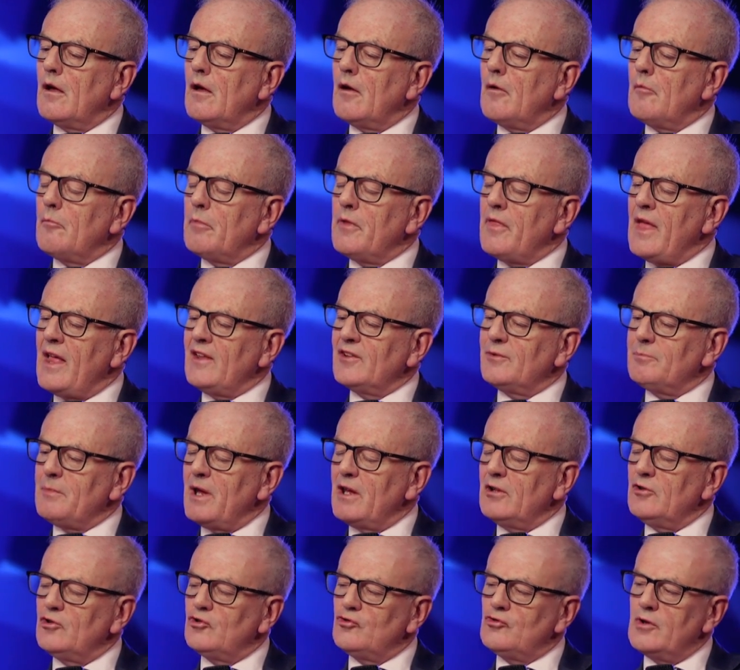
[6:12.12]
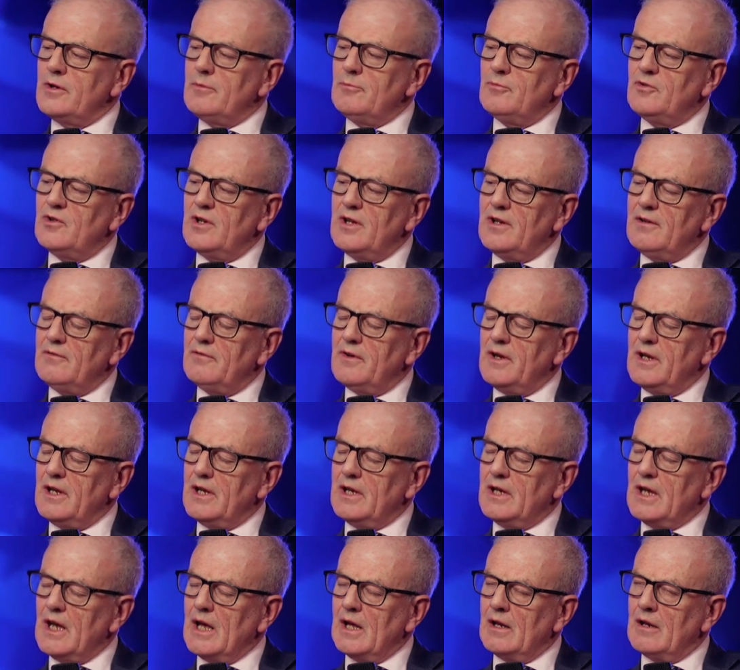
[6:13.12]
but that's mainstream
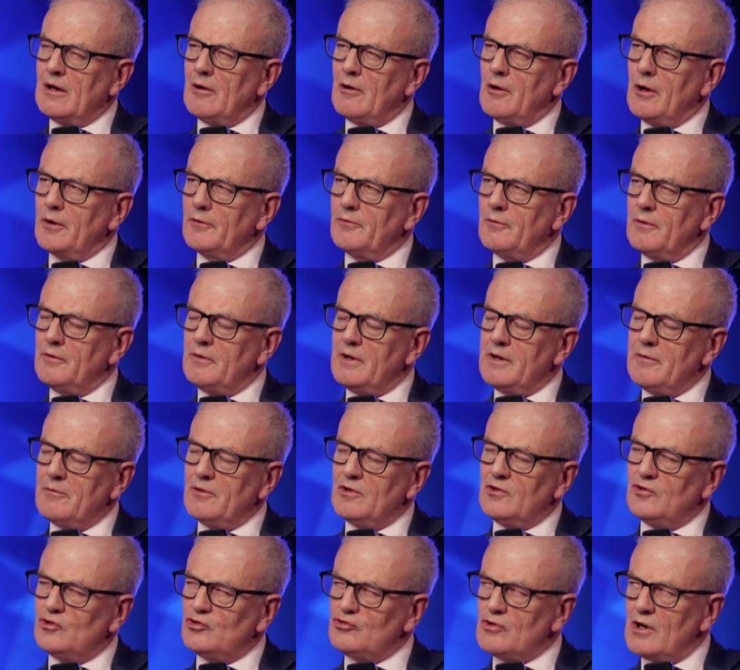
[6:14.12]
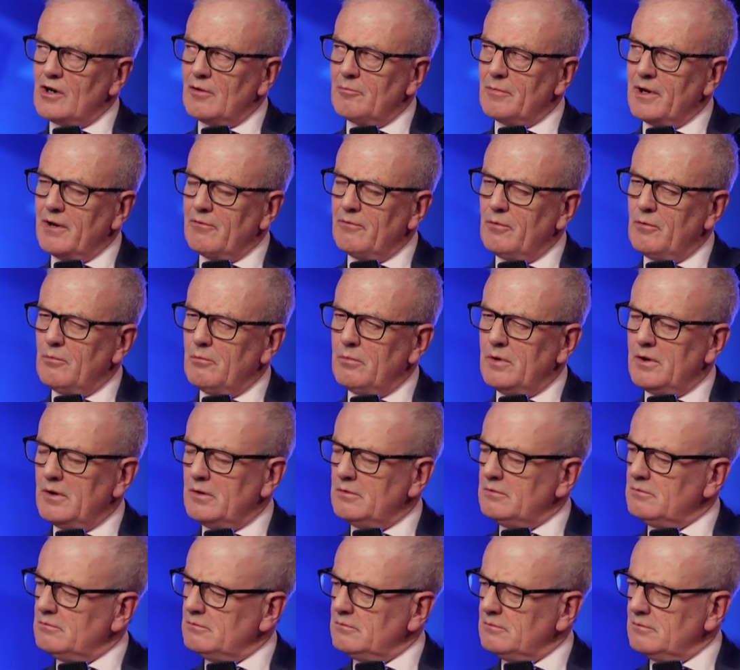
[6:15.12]
TV, and, I, and it struck me Thought well,
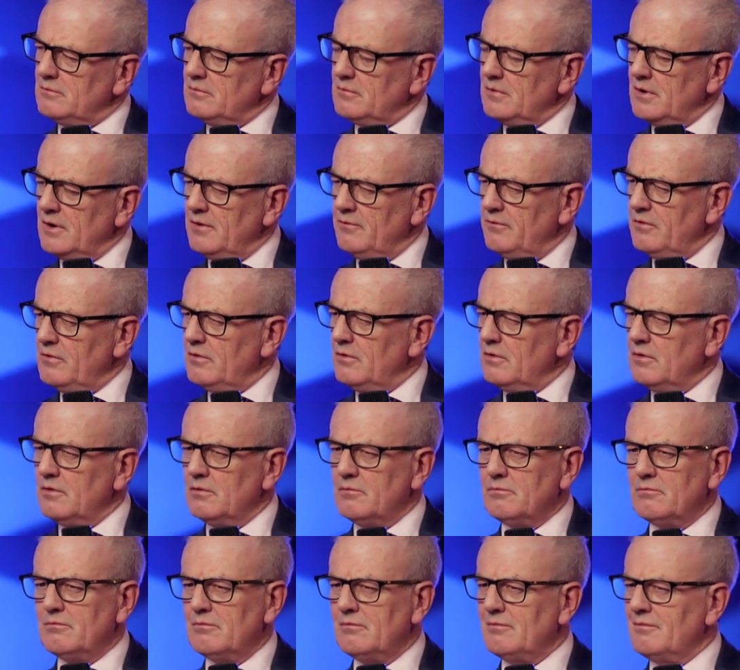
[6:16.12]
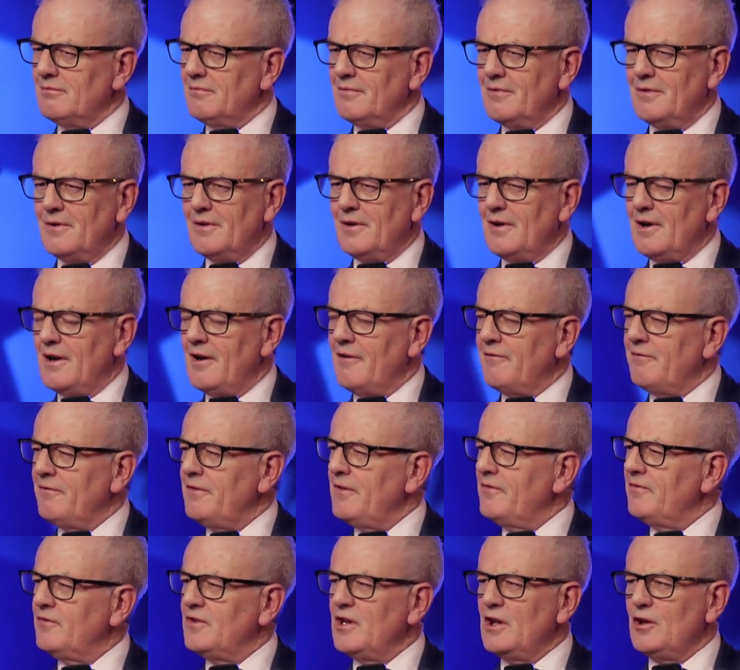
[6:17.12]
if you're a
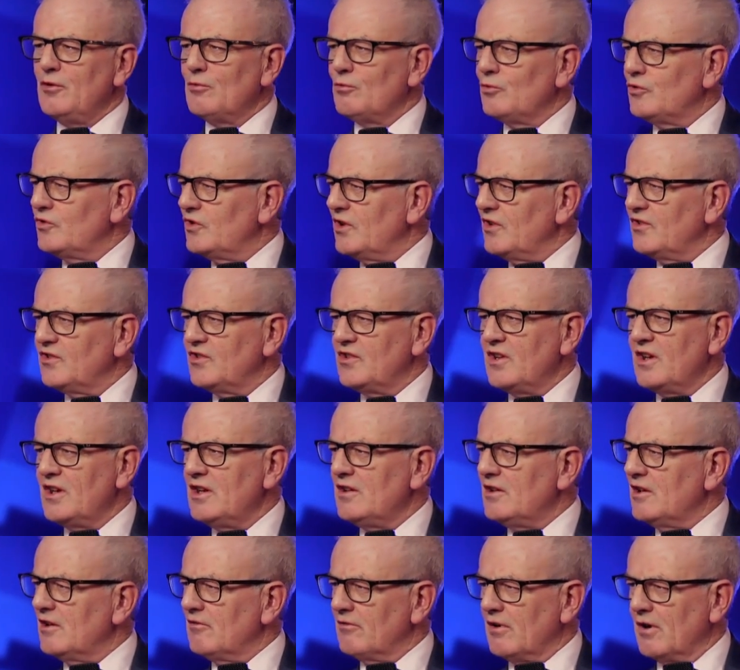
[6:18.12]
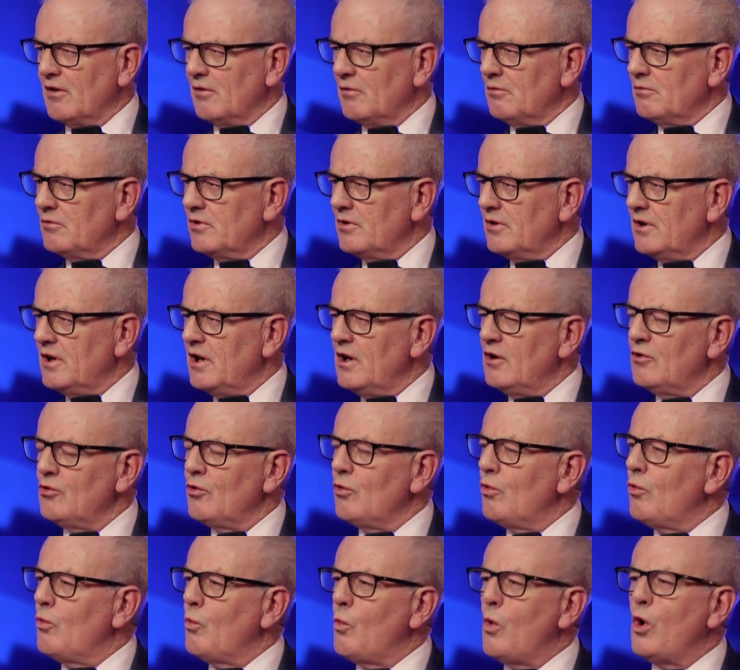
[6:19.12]
15 or 16 year old and you're
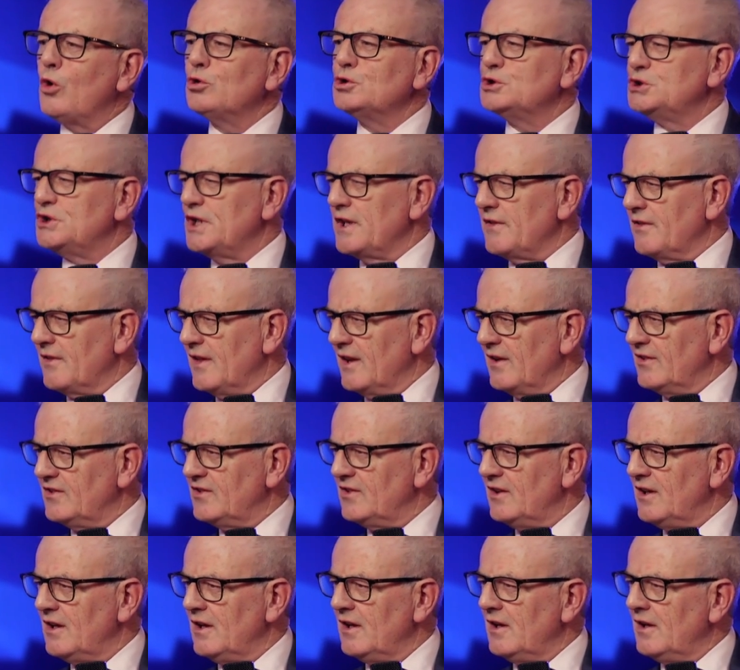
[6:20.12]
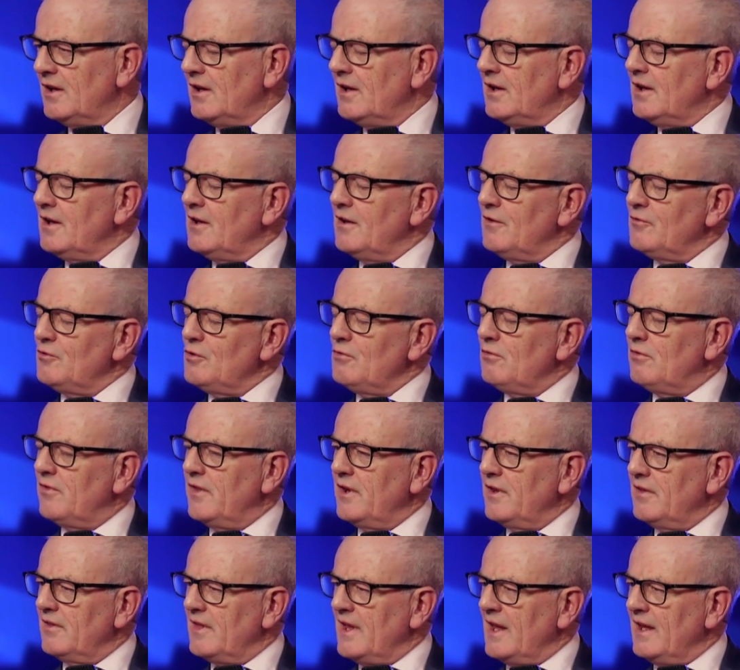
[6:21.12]
watching this, you'd
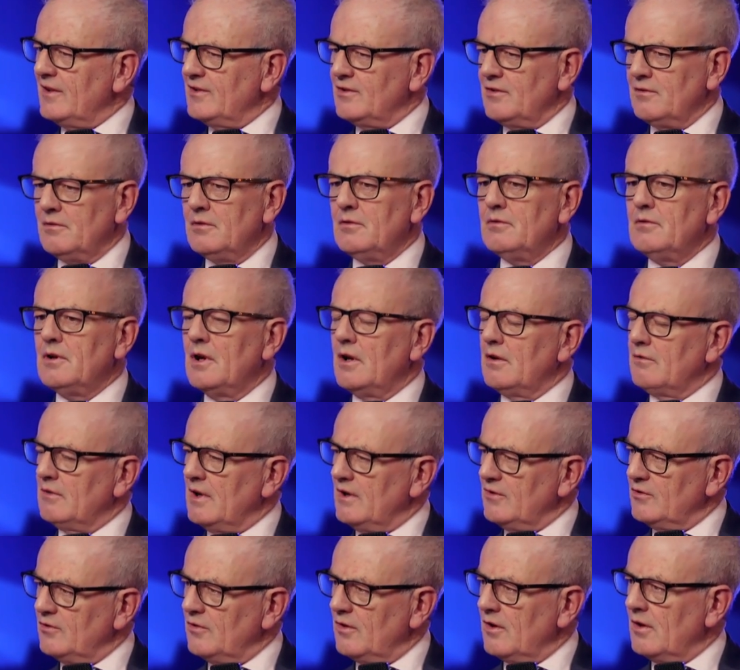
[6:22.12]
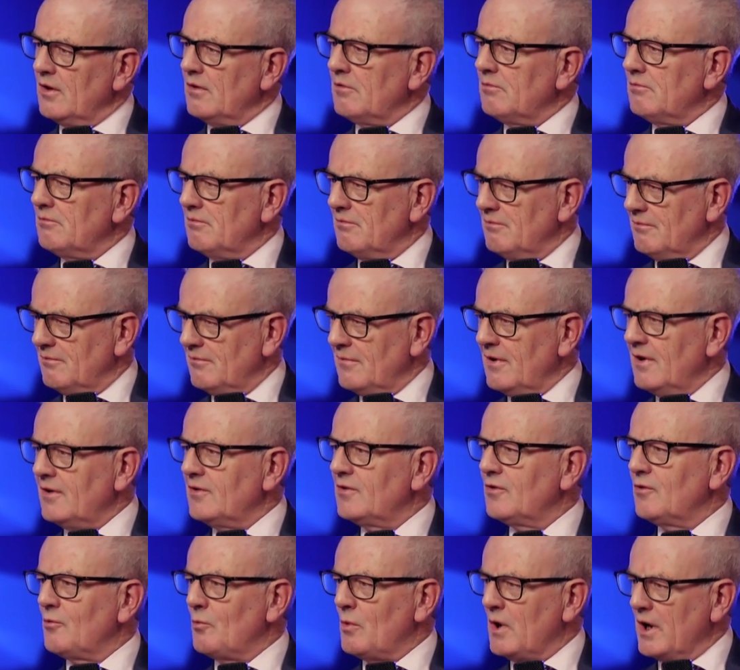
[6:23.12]
think that's, oh yeah, that's the, that's
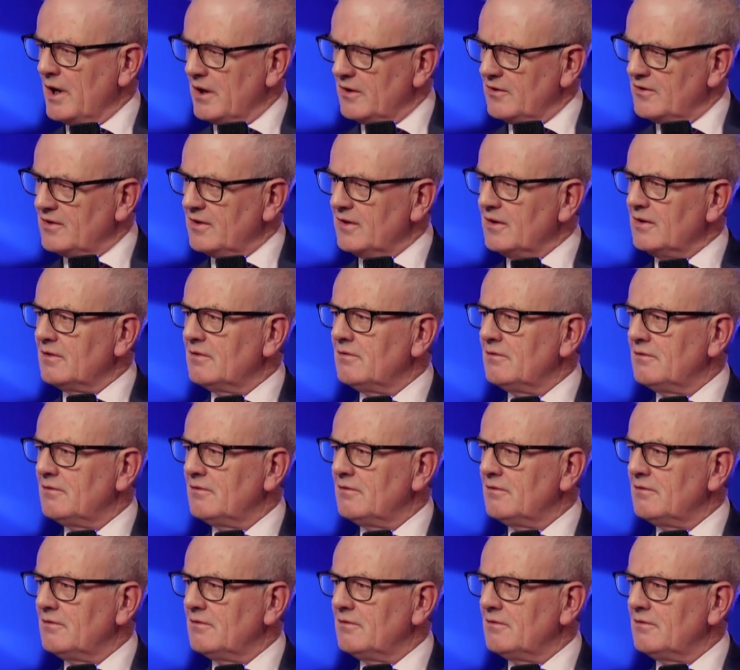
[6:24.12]
the way to